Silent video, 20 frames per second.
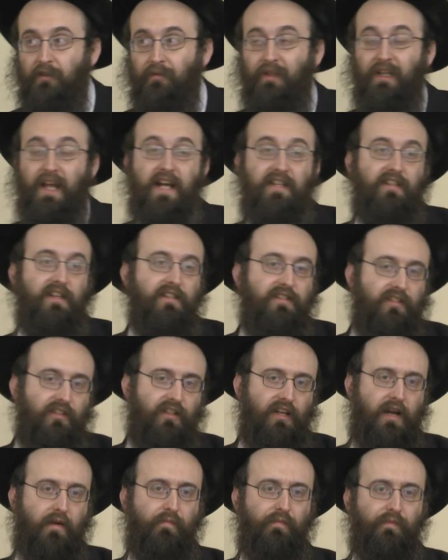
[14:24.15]
But that's Isser
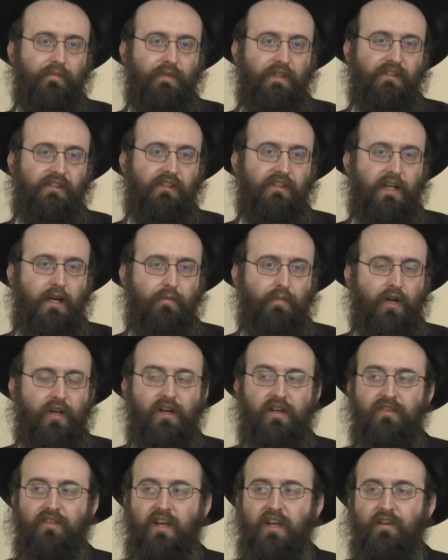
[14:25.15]

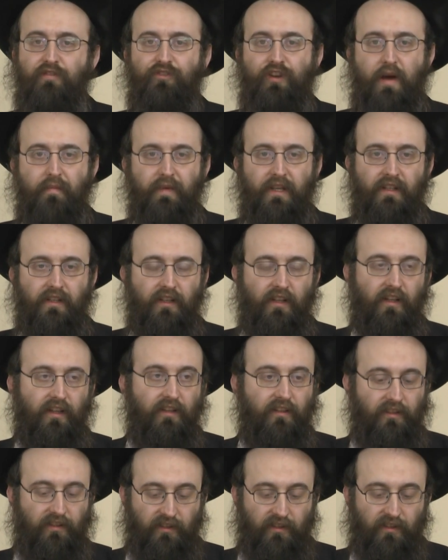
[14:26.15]
D'Rabbanan gzeir of Shammai and Hill.